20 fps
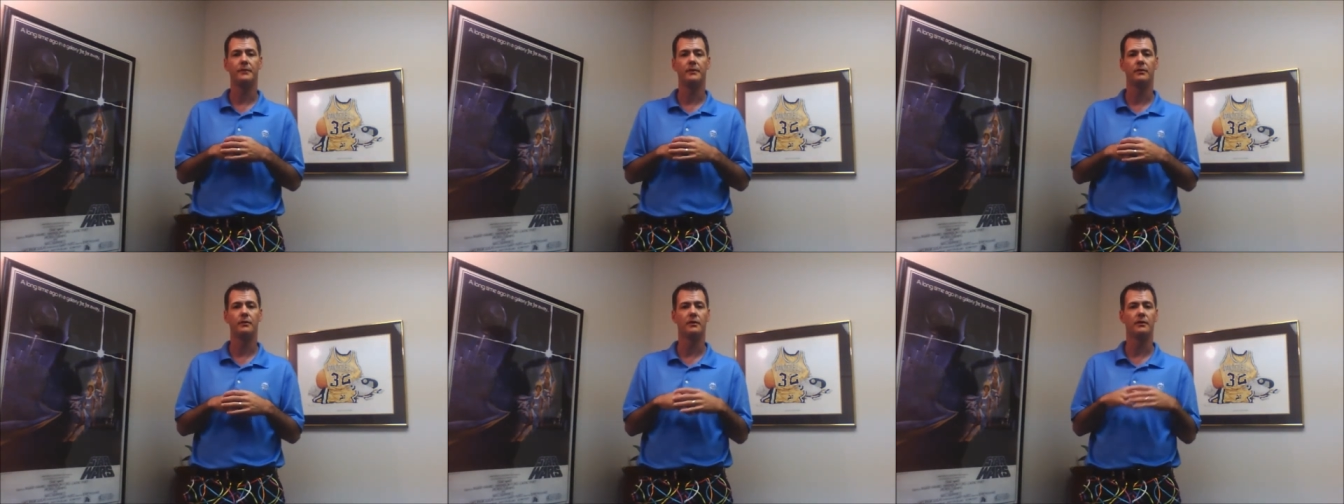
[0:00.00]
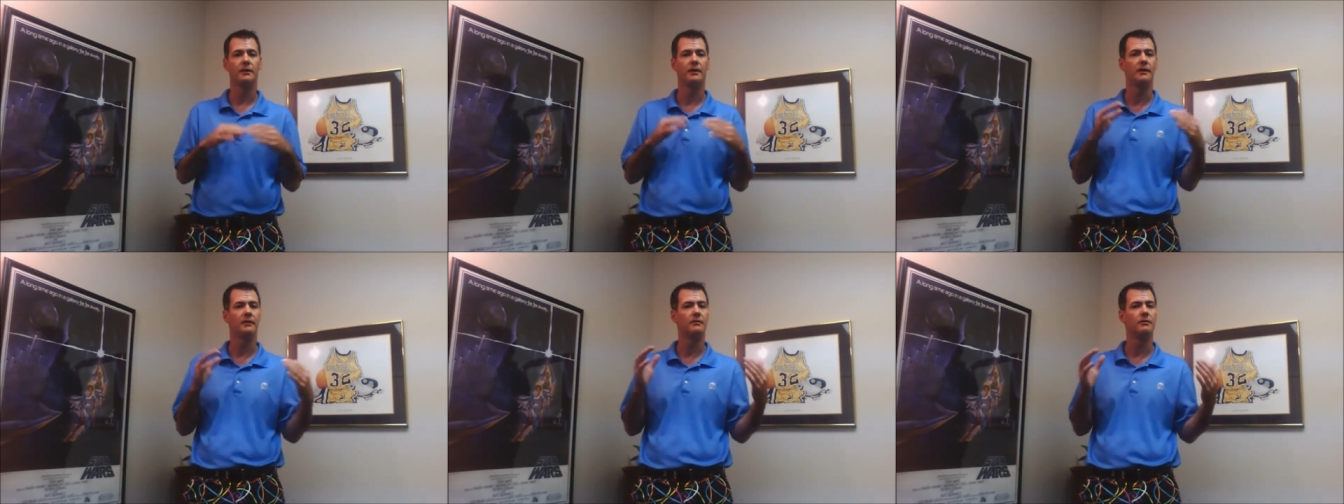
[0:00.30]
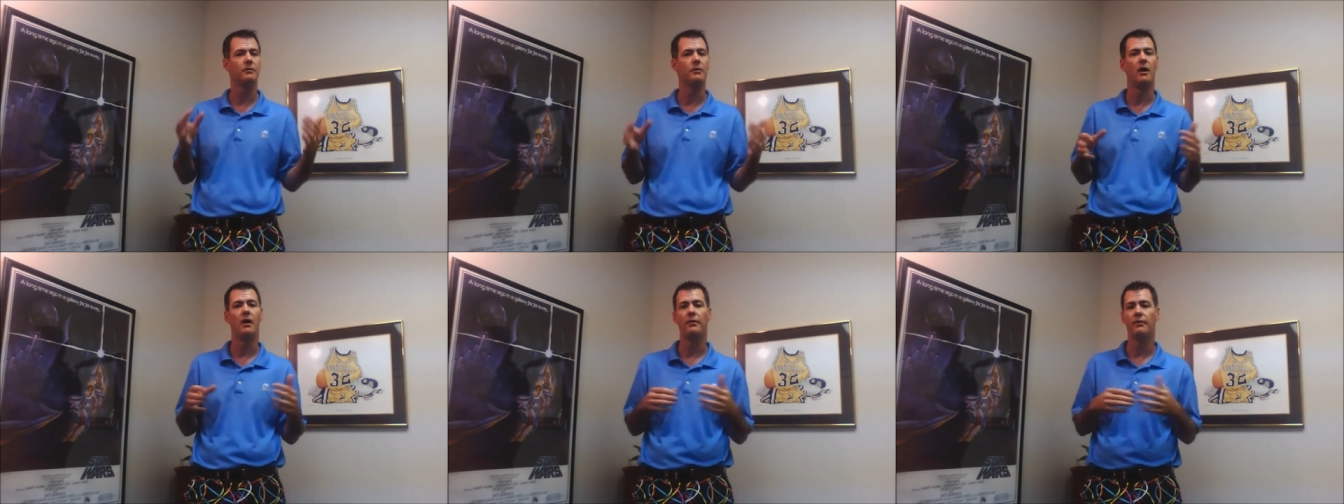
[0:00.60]
you can get
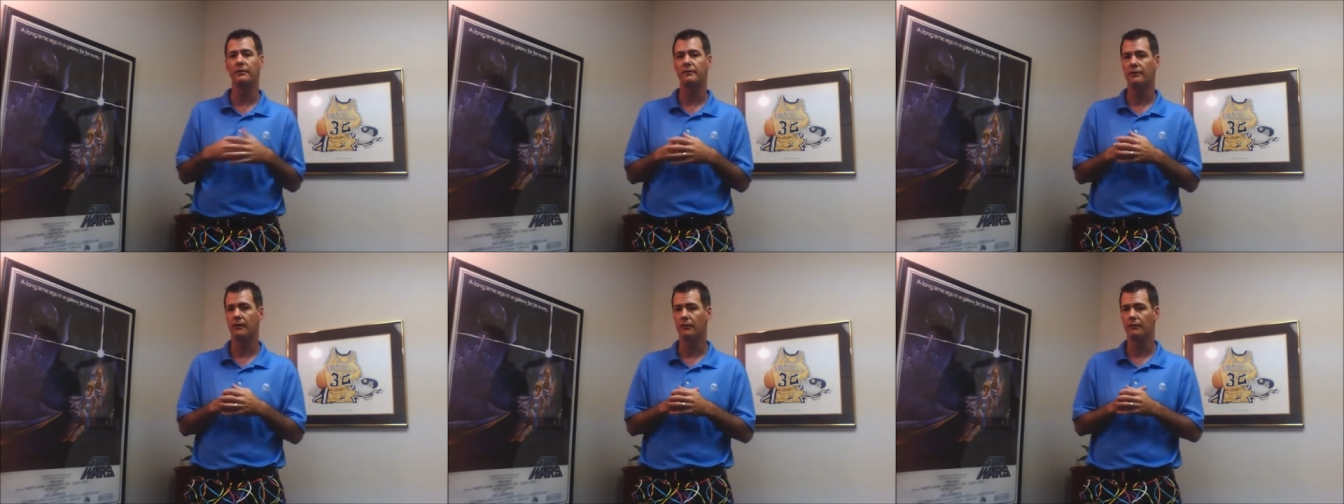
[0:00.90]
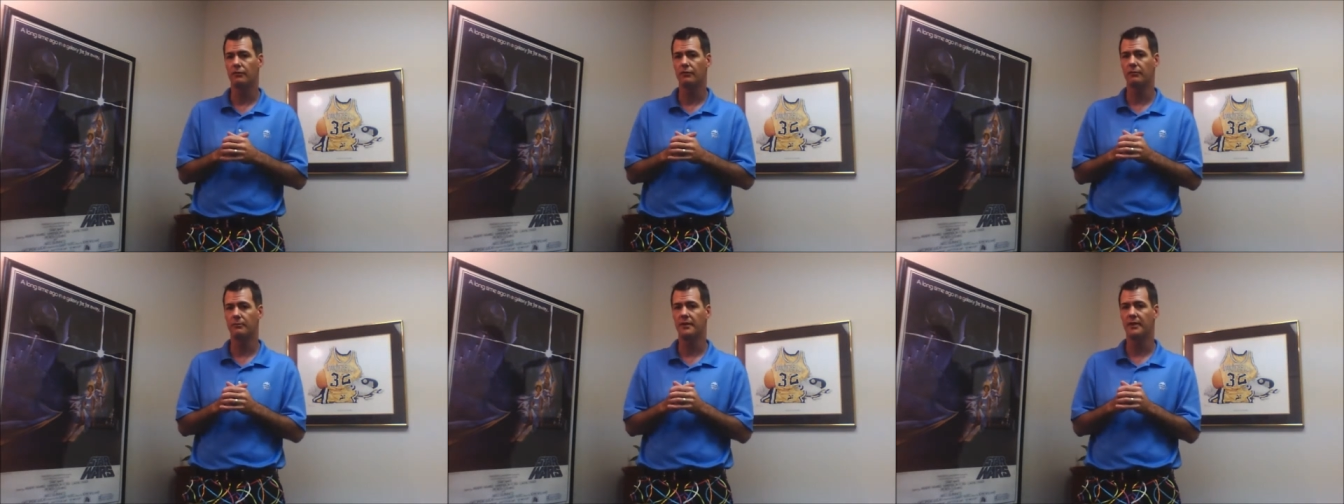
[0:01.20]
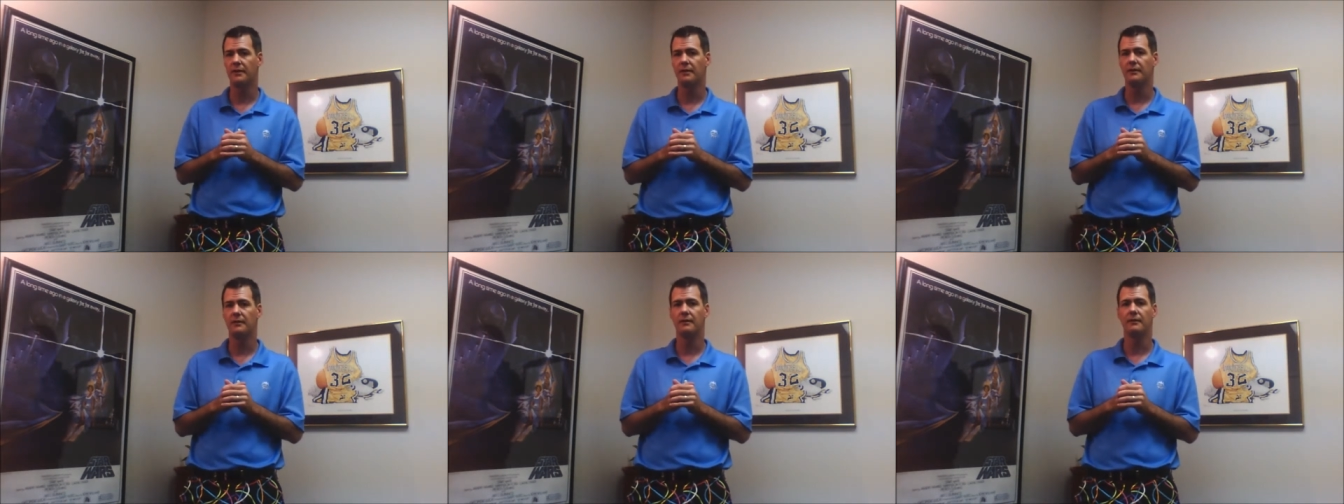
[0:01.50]
to all the social
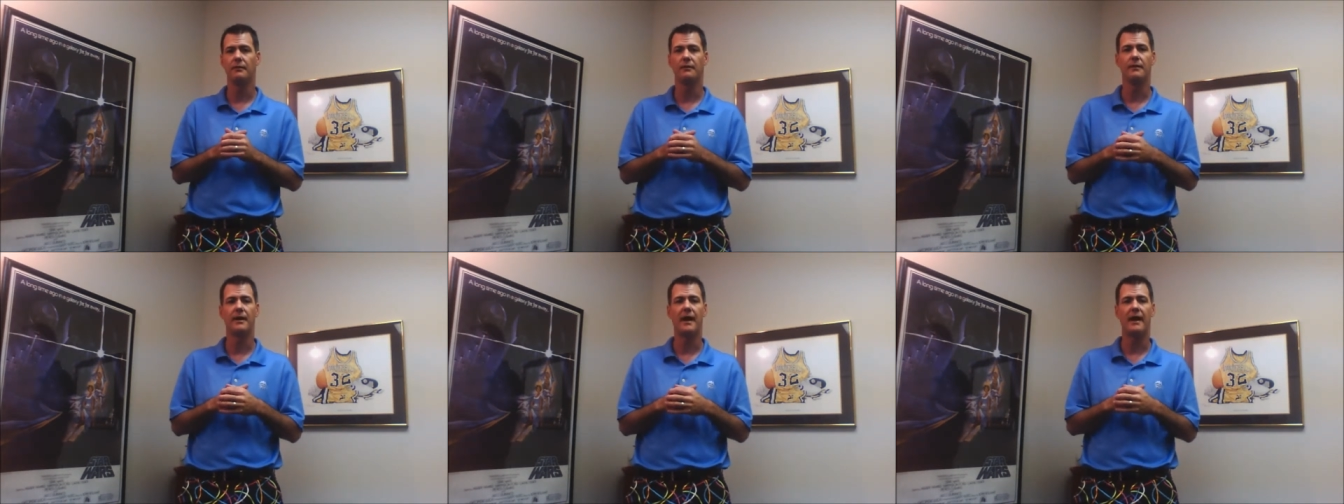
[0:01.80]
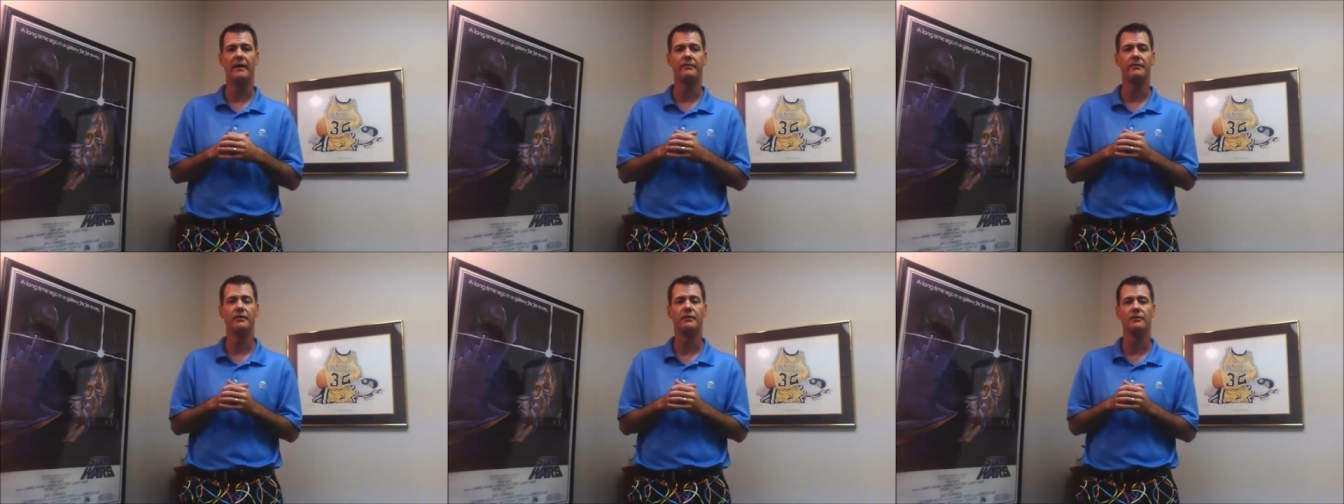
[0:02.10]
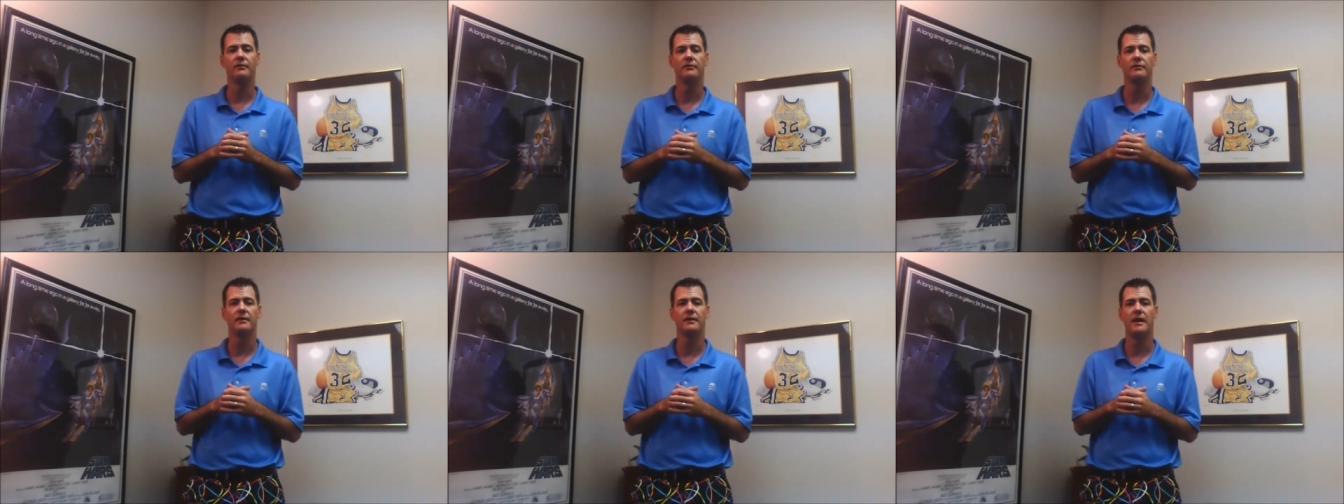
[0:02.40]
media
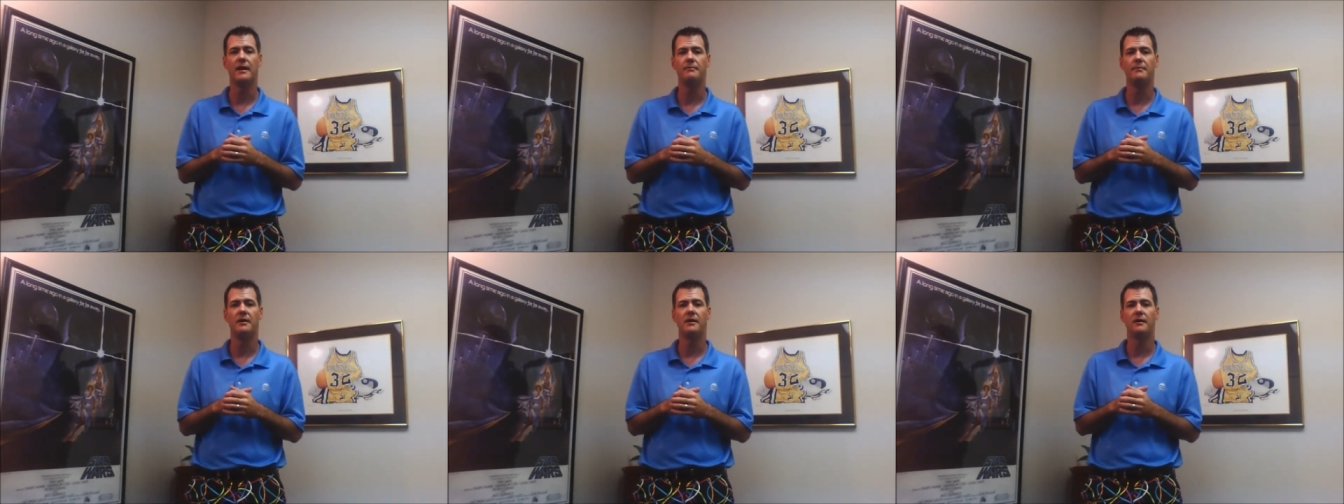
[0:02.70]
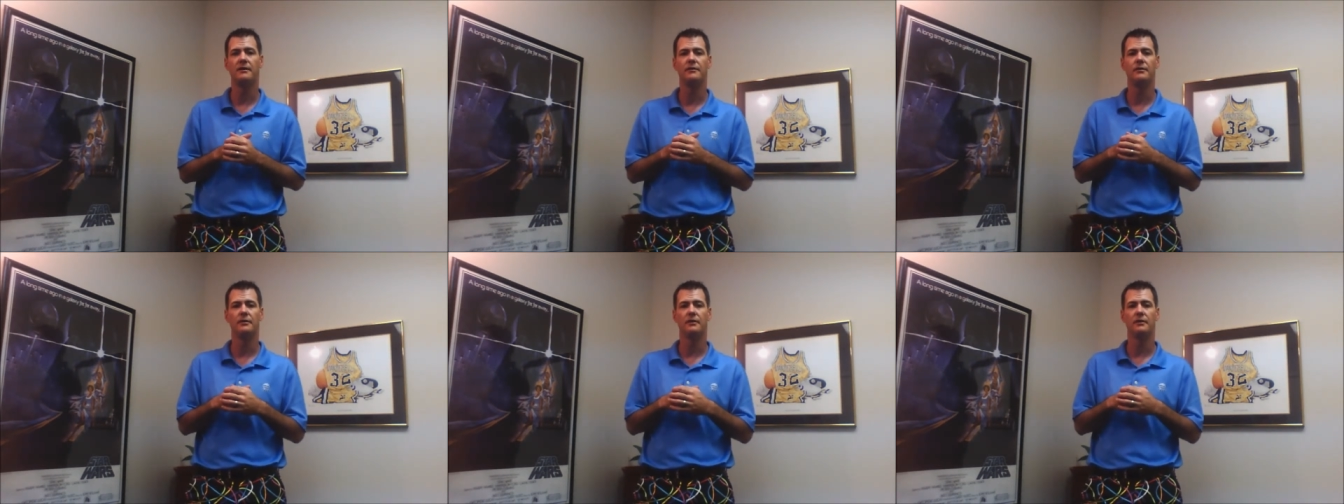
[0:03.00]
avenues that I'm on.